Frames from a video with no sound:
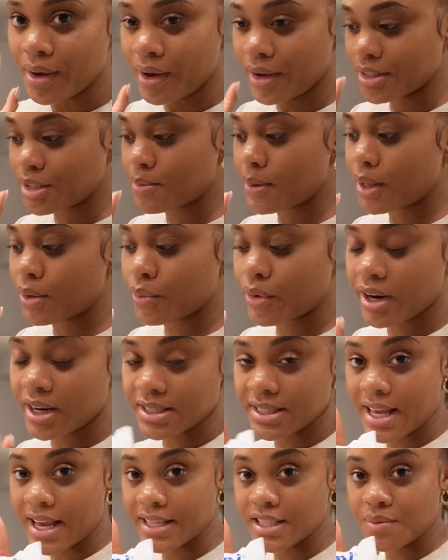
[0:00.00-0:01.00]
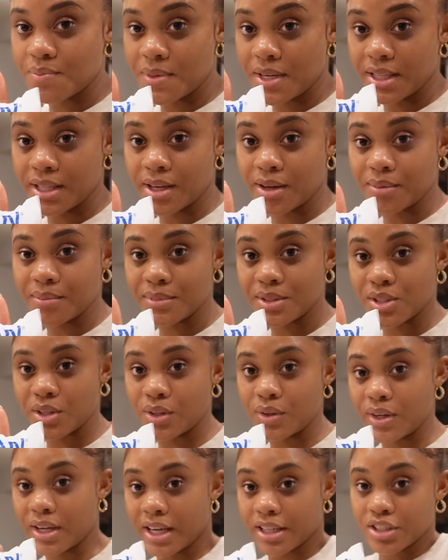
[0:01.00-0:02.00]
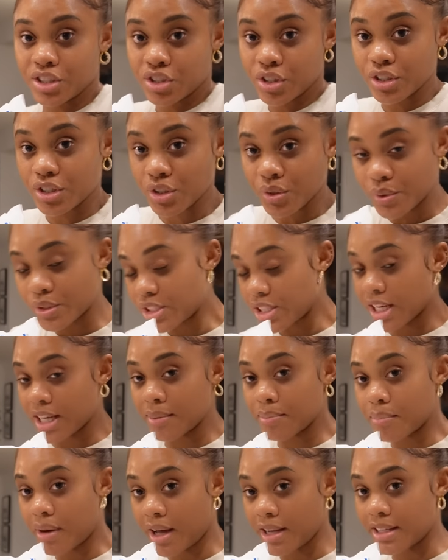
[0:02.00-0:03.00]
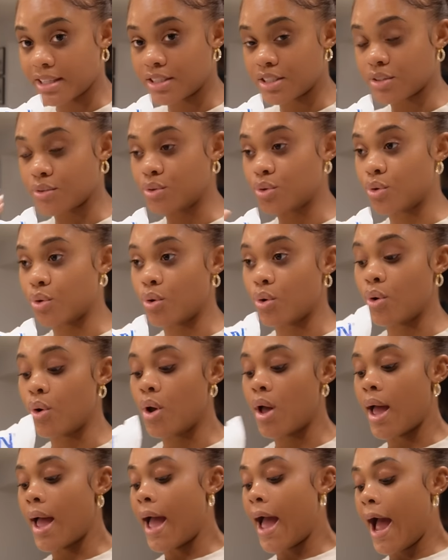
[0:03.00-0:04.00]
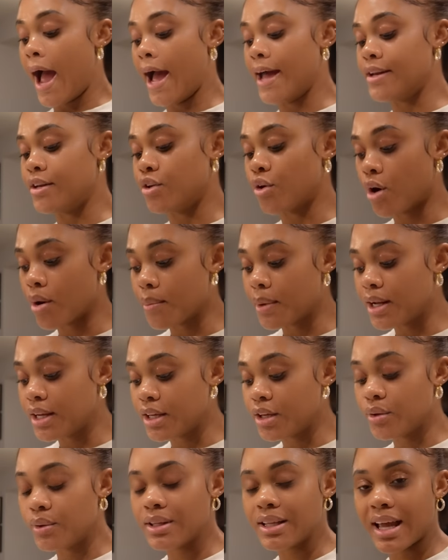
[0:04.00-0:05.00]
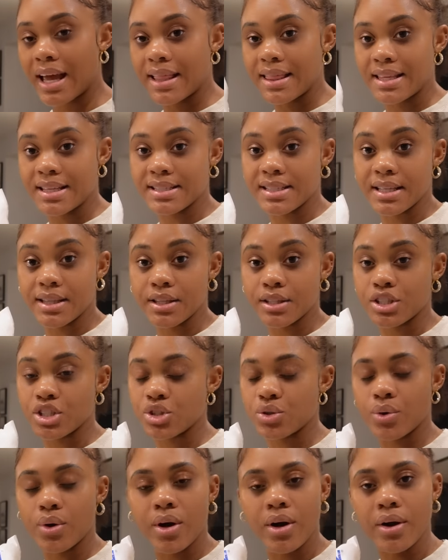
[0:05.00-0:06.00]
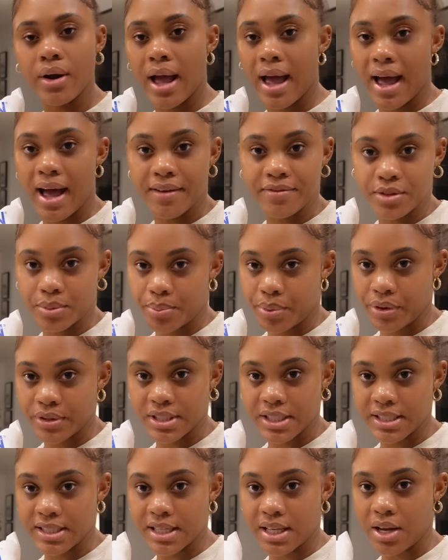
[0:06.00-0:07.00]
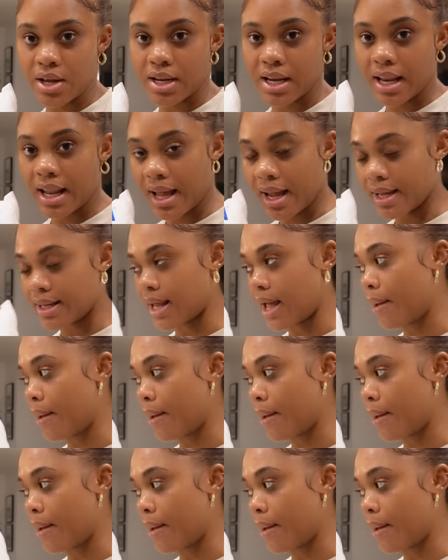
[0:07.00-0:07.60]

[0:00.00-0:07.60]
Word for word: Husband wear size medium, so you can judge Kushane in body to know. And normally you'll get these in the store. I have to purchase it online.